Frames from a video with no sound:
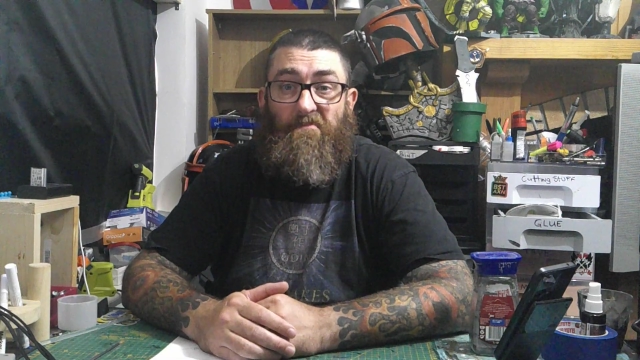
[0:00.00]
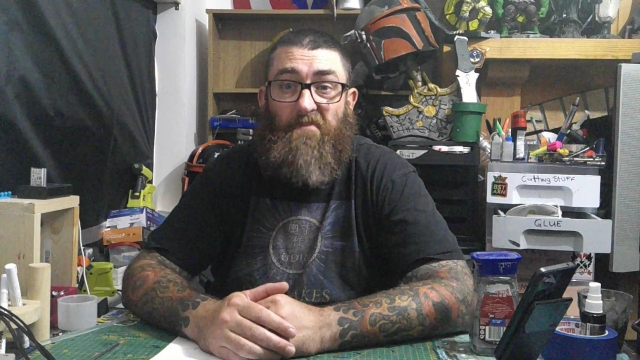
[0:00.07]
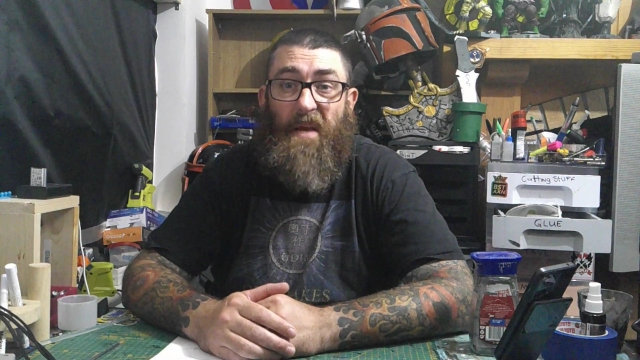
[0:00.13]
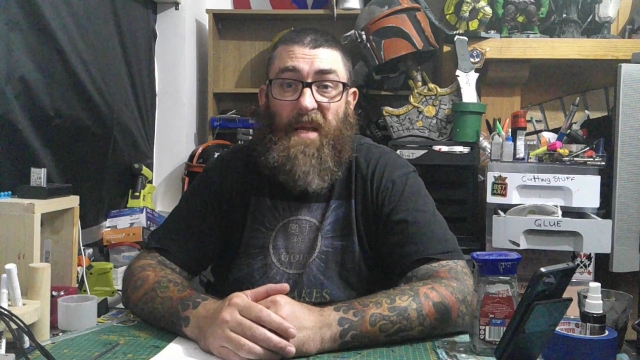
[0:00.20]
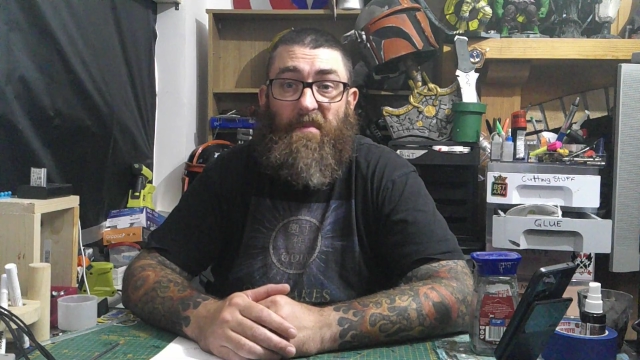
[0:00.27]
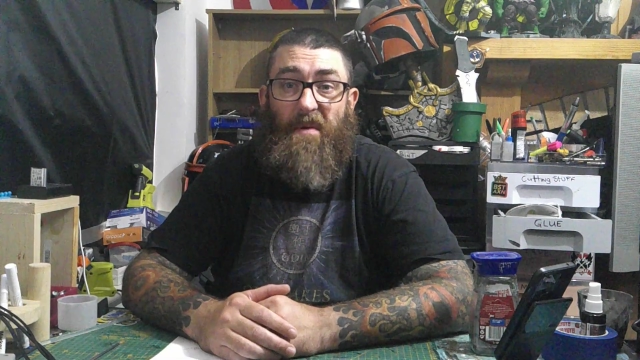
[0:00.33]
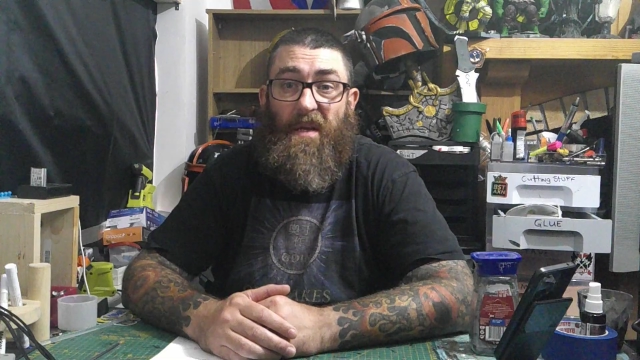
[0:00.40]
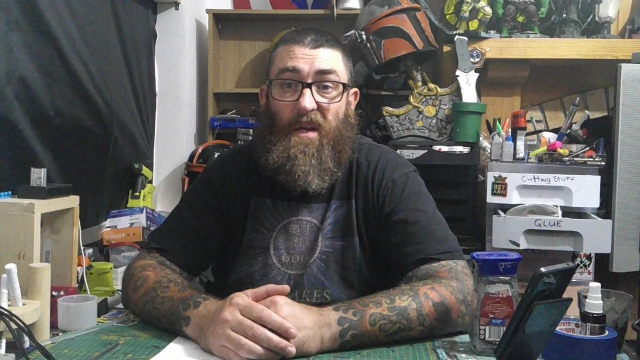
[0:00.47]

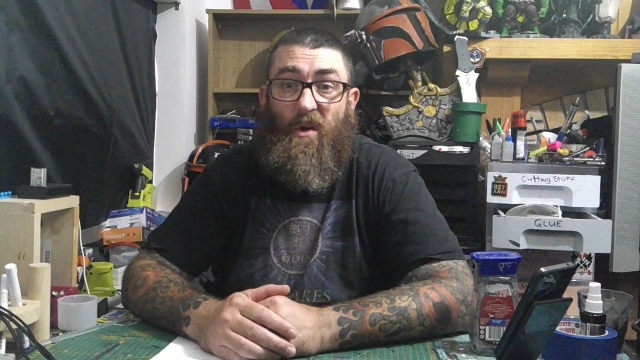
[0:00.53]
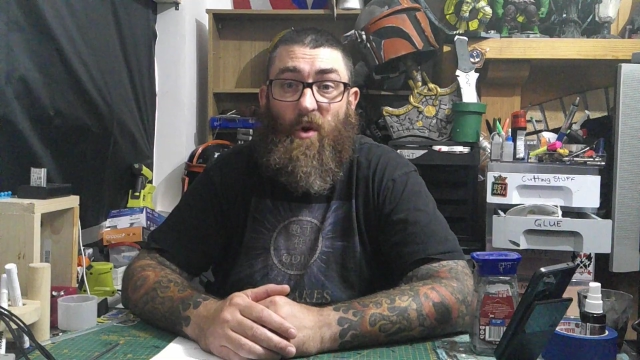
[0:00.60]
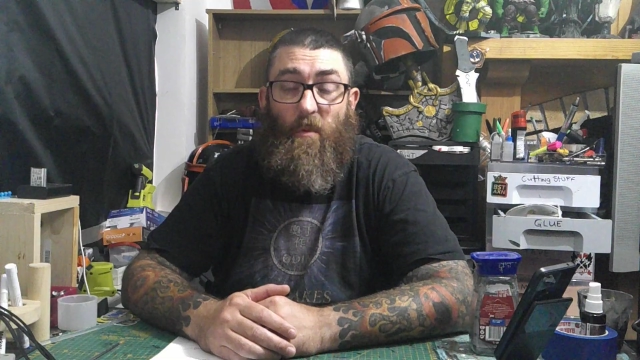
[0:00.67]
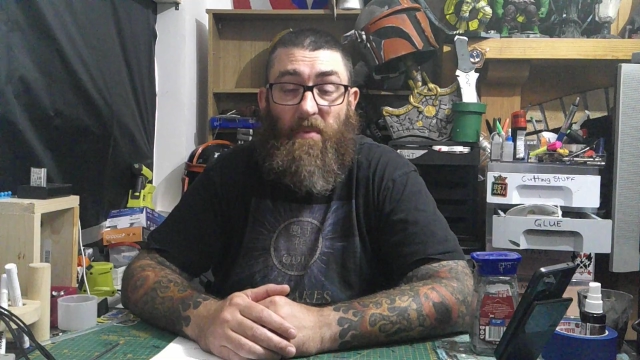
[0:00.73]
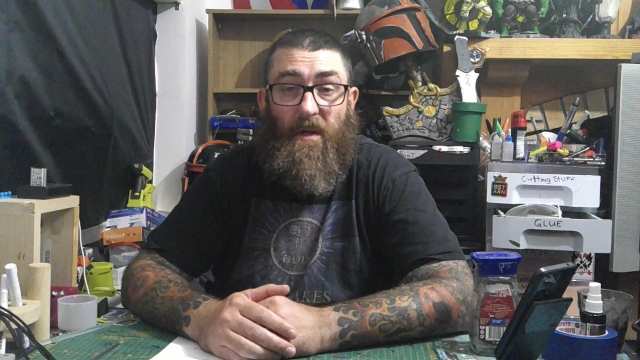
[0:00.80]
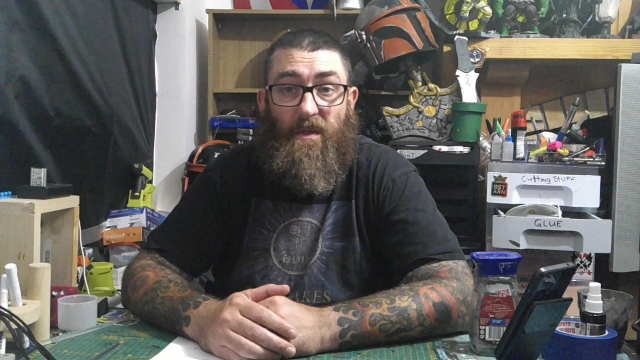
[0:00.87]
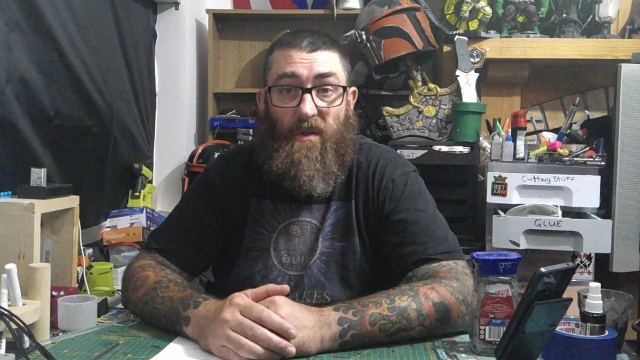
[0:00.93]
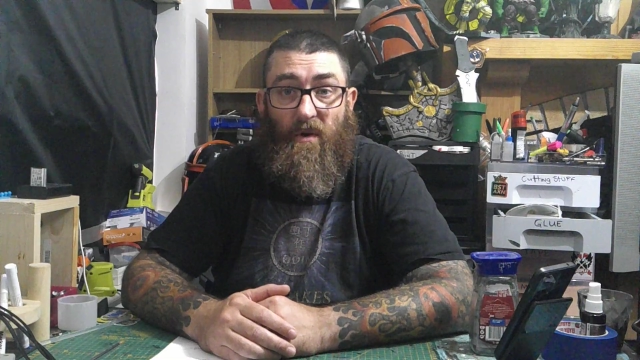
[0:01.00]
maybe a
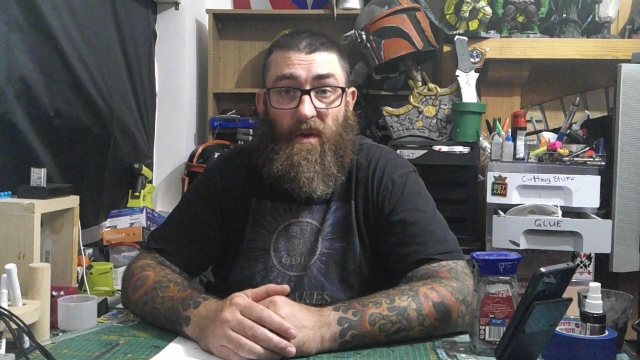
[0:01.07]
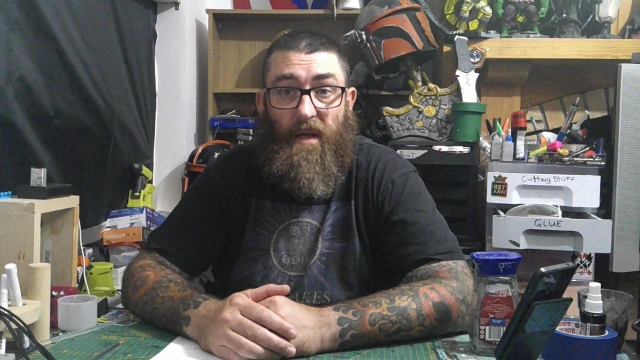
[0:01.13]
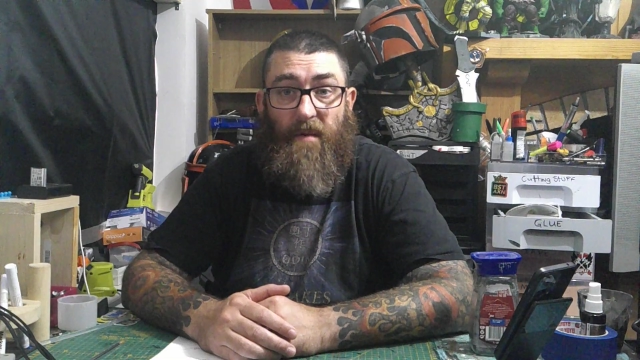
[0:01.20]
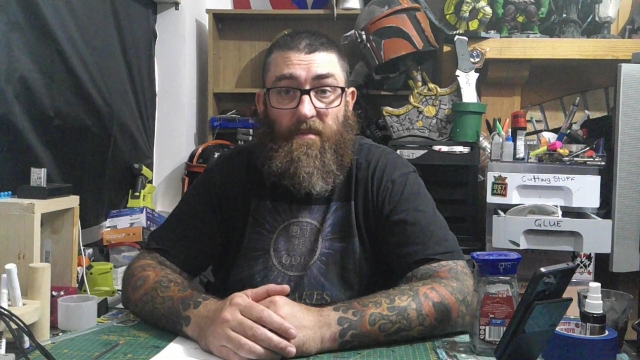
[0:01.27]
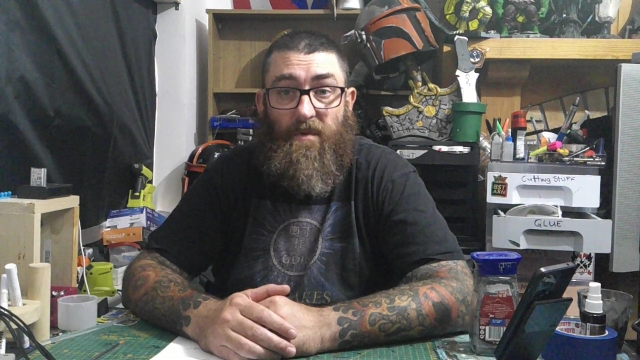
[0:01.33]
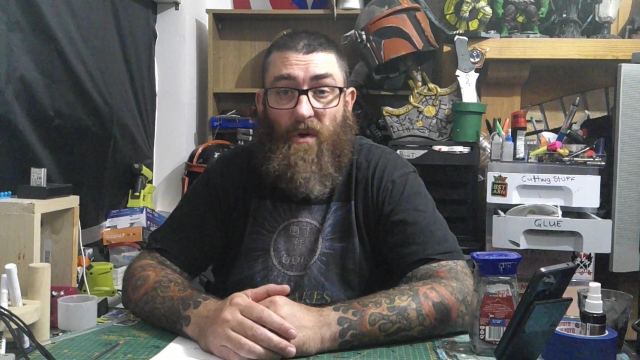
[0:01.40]
couple of times,